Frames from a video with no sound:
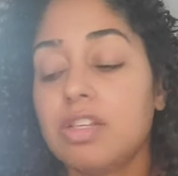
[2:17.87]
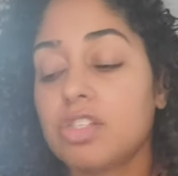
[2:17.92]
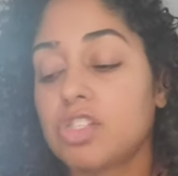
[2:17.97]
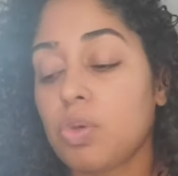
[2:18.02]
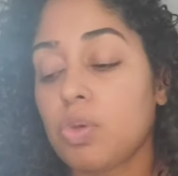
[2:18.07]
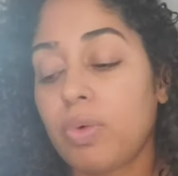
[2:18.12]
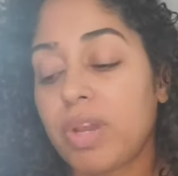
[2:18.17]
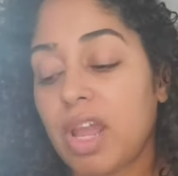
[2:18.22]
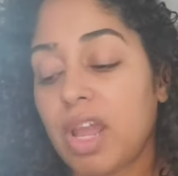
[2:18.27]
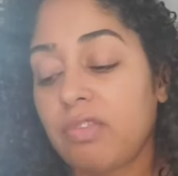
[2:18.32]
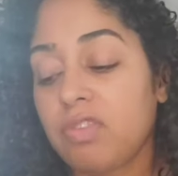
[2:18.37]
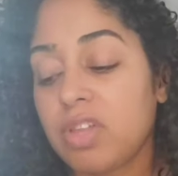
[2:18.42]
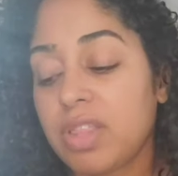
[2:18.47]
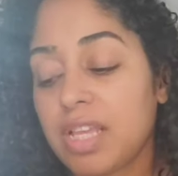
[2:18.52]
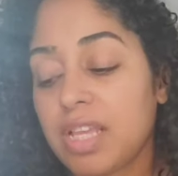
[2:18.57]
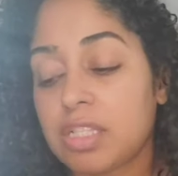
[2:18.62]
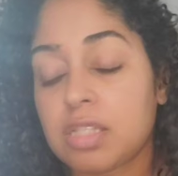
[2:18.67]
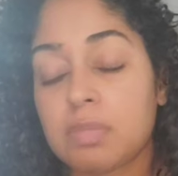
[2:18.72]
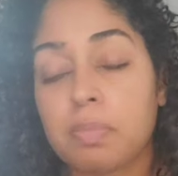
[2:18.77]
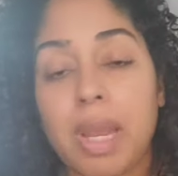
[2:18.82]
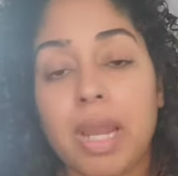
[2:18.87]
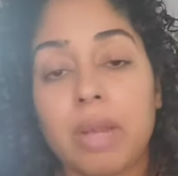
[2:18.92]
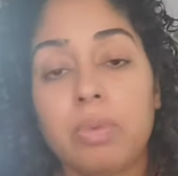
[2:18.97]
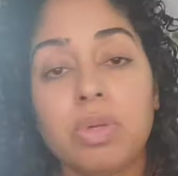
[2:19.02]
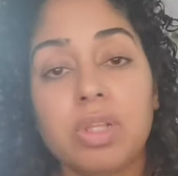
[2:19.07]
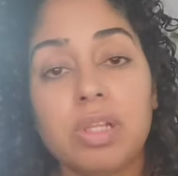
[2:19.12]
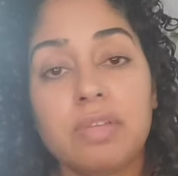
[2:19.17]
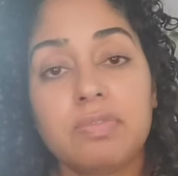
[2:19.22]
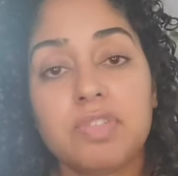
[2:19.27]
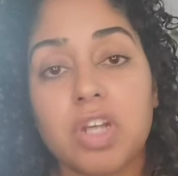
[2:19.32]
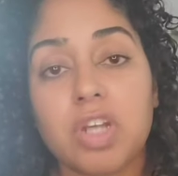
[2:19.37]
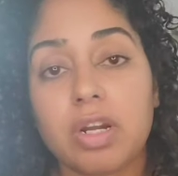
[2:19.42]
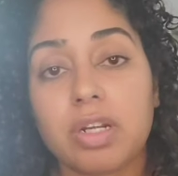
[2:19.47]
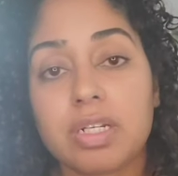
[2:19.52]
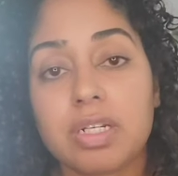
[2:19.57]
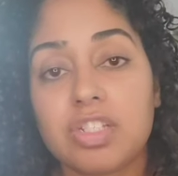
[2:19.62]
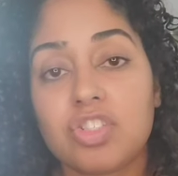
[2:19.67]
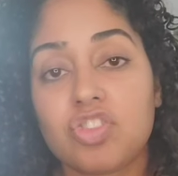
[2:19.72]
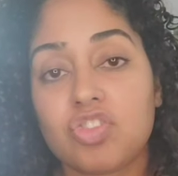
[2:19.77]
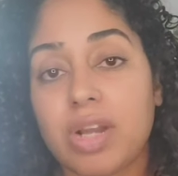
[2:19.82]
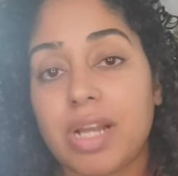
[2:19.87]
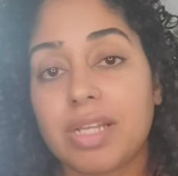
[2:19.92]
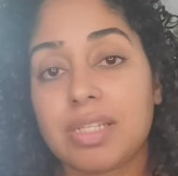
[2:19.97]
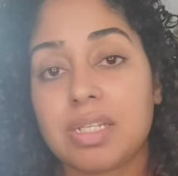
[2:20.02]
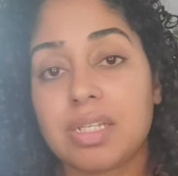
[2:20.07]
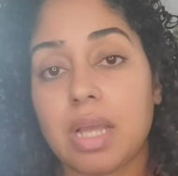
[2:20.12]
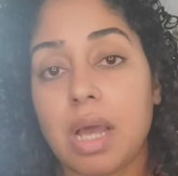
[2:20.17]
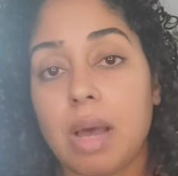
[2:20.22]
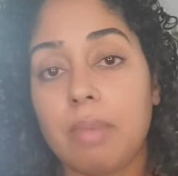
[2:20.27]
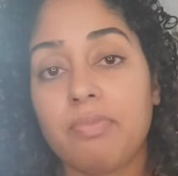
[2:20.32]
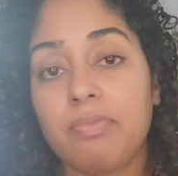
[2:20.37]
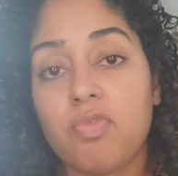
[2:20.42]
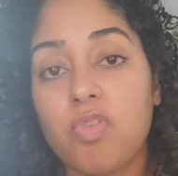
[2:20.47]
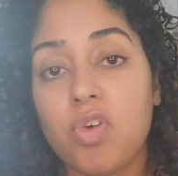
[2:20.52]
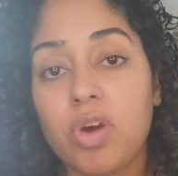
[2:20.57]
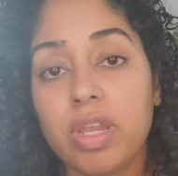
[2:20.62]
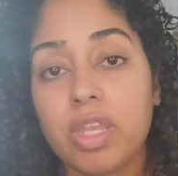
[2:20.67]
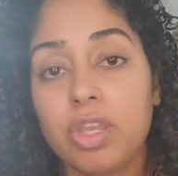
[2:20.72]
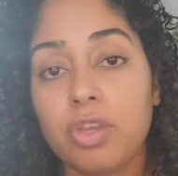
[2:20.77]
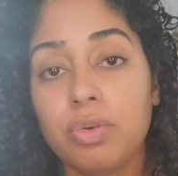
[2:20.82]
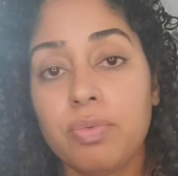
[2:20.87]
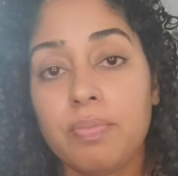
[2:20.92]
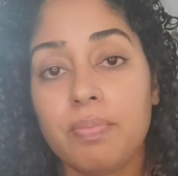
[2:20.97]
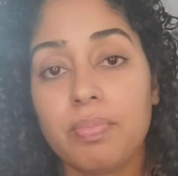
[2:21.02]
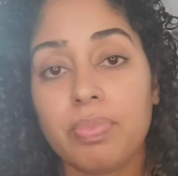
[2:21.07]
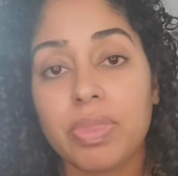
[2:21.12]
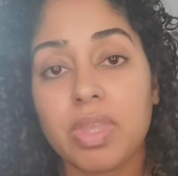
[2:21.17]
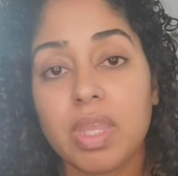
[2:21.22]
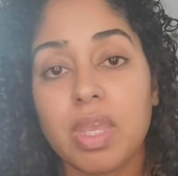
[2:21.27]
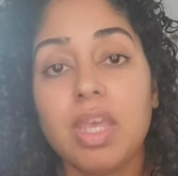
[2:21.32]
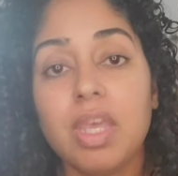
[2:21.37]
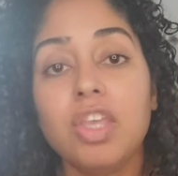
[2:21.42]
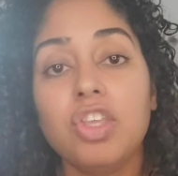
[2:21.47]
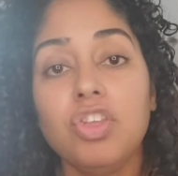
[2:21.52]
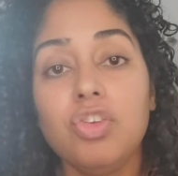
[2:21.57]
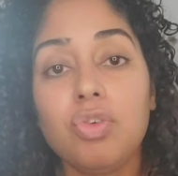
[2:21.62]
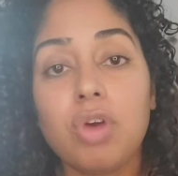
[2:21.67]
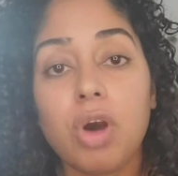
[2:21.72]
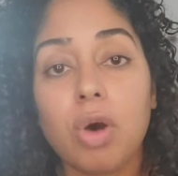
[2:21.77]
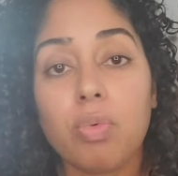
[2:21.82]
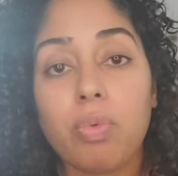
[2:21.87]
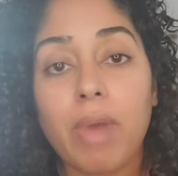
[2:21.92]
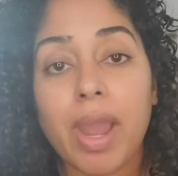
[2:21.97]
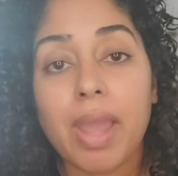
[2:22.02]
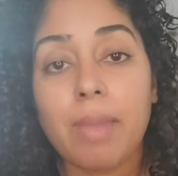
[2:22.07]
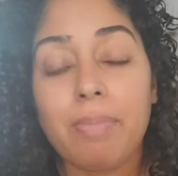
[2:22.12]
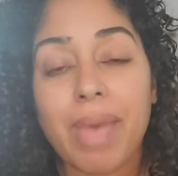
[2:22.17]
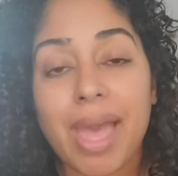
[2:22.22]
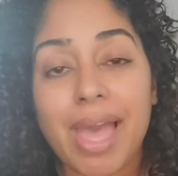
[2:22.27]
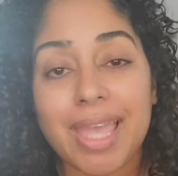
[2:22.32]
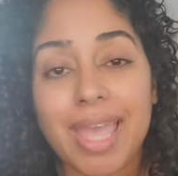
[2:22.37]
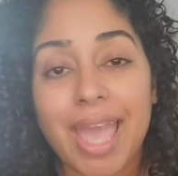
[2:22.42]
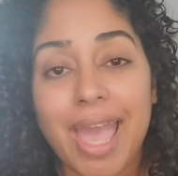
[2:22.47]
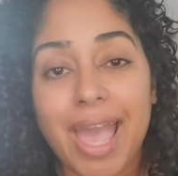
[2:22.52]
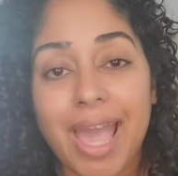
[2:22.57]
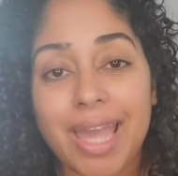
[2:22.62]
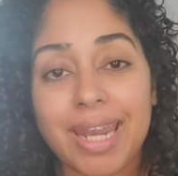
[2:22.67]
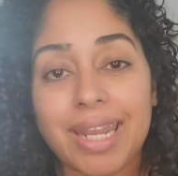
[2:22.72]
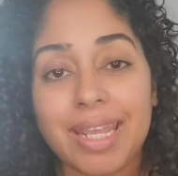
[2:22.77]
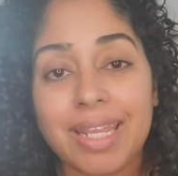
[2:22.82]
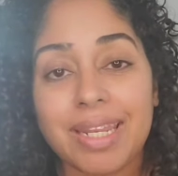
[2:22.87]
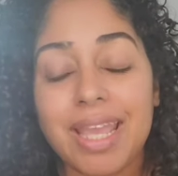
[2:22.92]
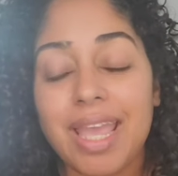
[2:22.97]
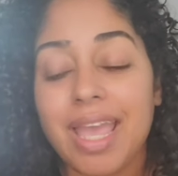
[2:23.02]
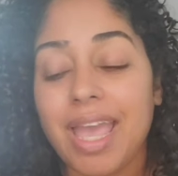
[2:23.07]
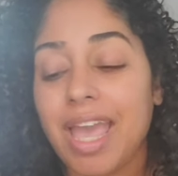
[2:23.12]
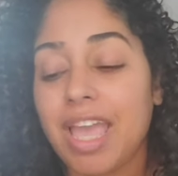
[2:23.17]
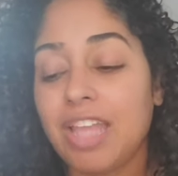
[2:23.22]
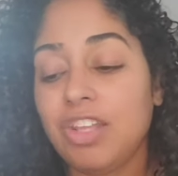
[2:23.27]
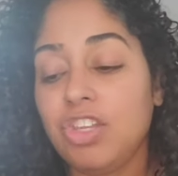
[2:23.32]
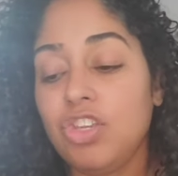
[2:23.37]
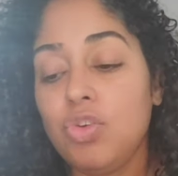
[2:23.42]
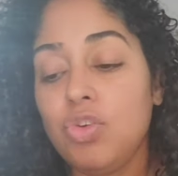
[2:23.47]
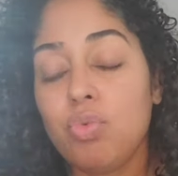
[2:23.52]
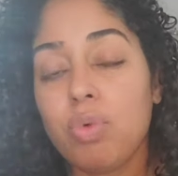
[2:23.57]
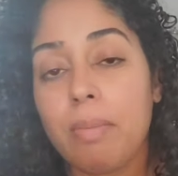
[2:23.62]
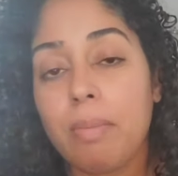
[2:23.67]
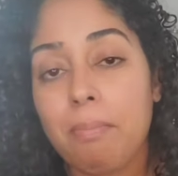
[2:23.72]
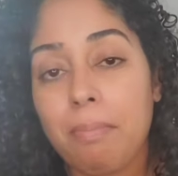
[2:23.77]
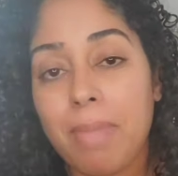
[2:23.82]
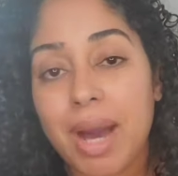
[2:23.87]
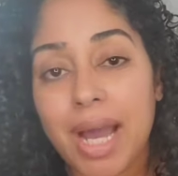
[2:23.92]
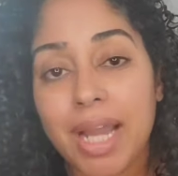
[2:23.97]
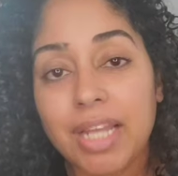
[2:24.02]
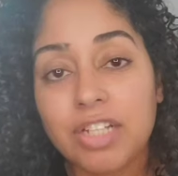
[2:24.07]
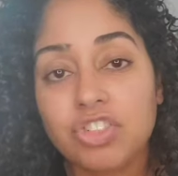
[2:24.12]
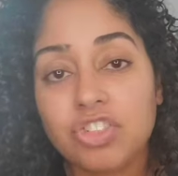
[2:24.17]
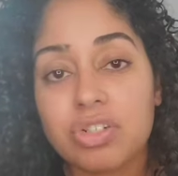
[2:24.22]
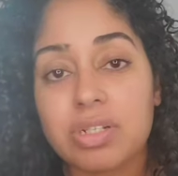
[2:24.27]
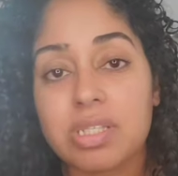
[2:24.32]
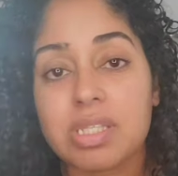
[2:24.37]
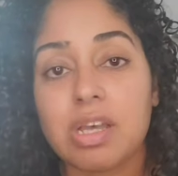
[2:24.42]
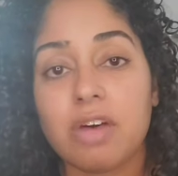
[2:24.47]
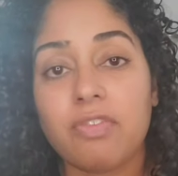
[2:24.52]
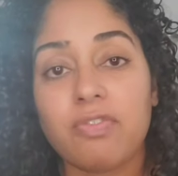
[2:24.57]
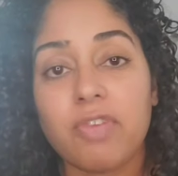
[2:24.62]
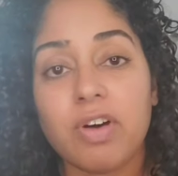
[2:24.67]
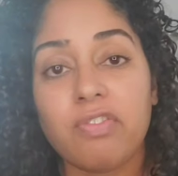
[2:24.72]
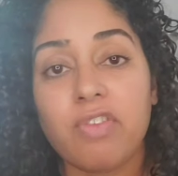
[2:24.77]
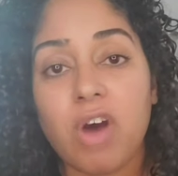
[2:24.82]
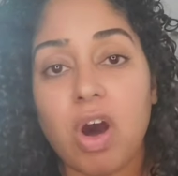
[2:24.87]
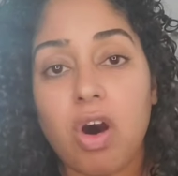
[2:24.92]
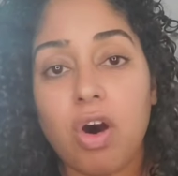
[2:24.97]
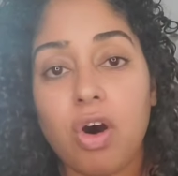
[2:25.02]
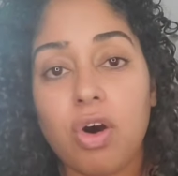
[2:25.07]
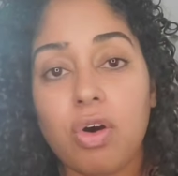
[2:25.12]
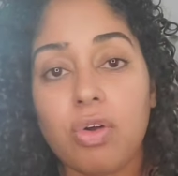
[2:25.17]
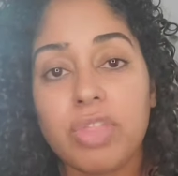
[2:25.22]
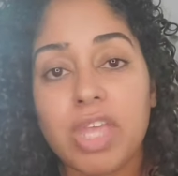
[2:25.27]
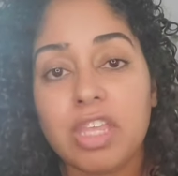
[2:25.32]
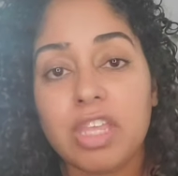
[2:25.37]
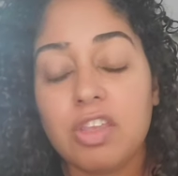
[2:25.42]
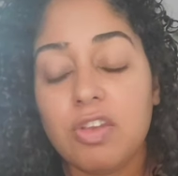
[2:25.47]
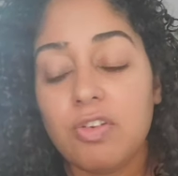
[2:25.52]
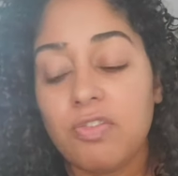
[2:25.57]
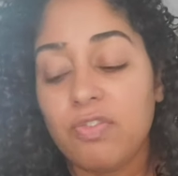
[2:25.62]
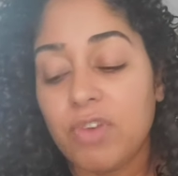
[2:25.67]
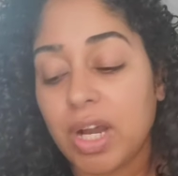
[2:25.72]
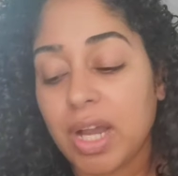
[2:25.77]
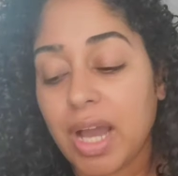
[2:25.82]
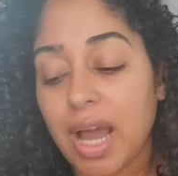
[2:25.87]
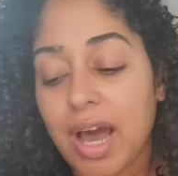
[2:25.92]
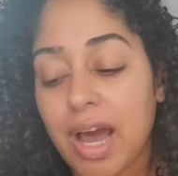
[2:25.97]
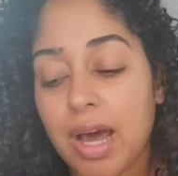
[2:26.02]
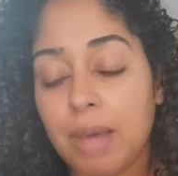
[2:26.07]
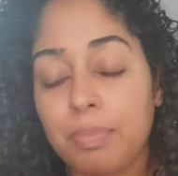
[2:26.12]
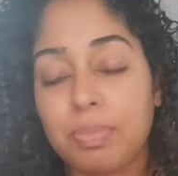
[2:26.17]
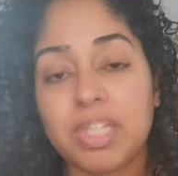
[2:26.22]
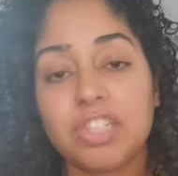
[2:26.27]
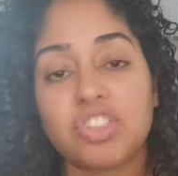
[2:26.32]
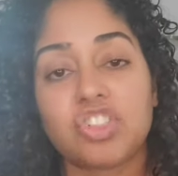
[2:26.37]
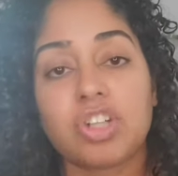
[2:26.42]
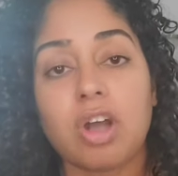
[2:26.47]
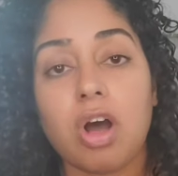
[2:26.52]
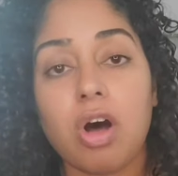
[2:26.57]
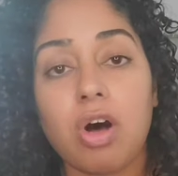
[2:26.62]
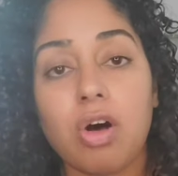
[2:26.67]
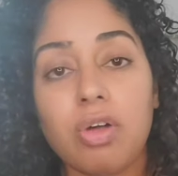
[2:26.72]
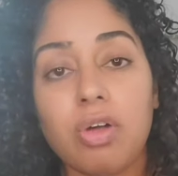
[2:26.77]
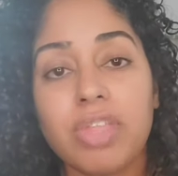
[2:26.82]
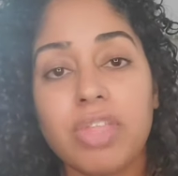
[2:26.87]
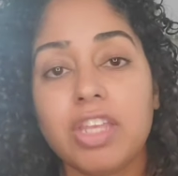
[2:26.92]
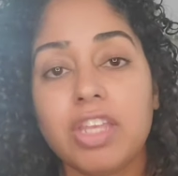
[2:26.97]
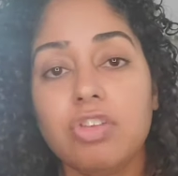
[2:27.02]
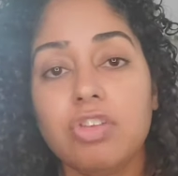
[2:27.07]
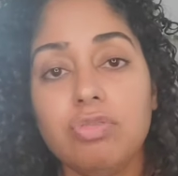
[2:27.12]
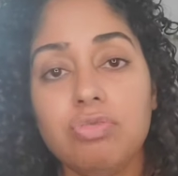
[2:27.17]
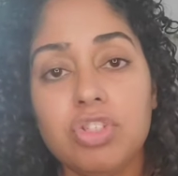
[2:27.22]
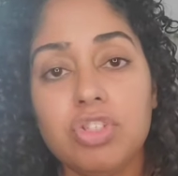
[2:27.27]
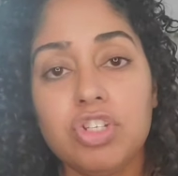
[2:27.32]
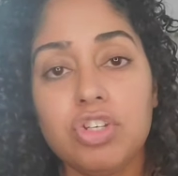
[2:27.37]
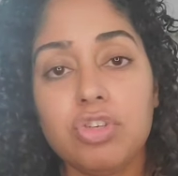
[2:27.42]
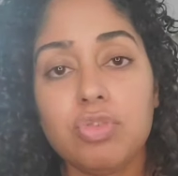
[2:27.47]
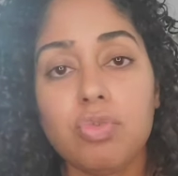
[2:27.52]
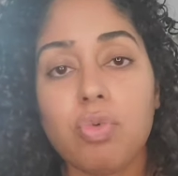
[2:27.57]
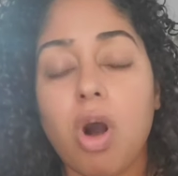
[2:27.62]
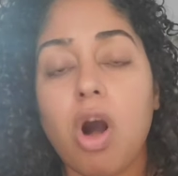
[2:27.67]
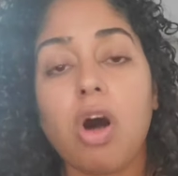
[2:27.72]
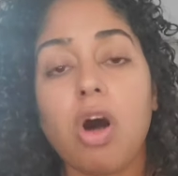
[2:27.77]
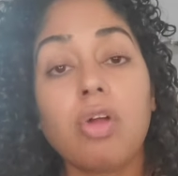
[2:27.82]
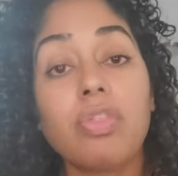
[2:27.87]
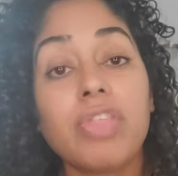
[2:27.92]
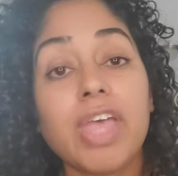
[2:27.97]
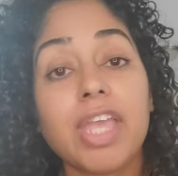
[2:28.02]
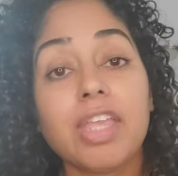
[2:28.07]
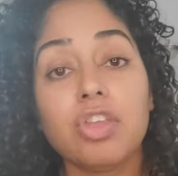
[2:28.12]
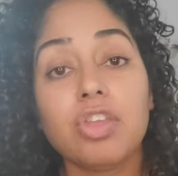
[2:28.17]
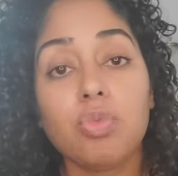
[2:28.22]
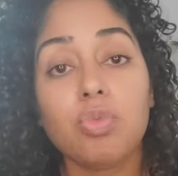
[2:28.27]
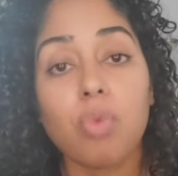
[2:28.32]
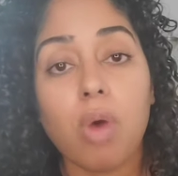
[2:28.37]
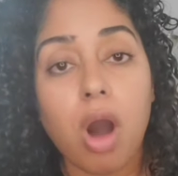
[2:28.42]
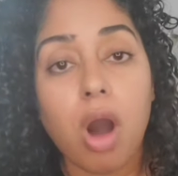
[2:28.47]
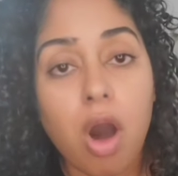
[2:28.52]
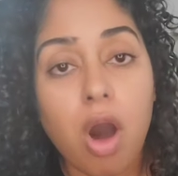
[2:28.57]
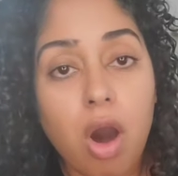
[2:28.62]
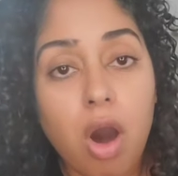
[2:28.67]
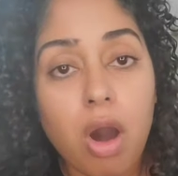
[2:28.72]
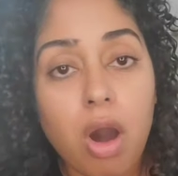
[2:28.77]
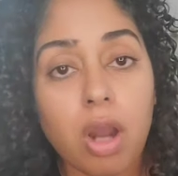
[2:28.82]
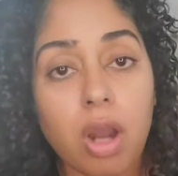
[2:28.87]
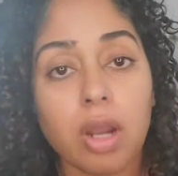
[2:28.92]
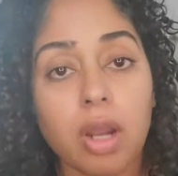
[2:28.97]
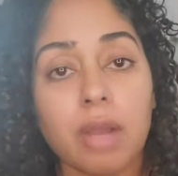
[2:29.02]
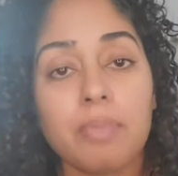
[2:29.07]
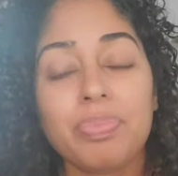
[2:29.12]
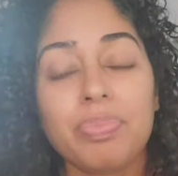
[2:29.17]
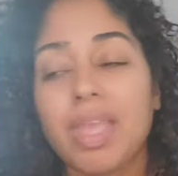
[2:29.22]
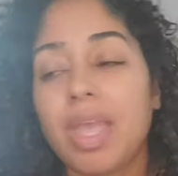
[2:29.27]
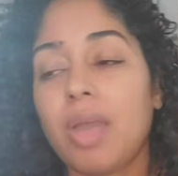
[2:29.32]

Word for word: so whenever that spiral of darkness tries to come for you you go right back at it and you remind yourself of all that you've accomplished, all that you do, all that you are.